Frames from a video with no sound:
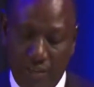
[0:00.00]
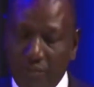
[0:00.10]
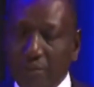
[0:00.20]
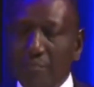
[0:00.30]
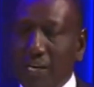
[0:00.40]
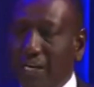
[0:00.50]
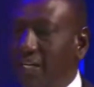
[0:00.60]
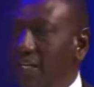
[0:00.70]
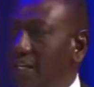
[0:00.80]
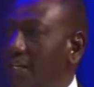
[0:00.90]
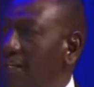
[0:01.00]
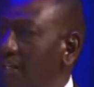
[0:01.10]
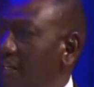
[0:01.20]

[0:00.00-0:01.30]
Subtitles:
the many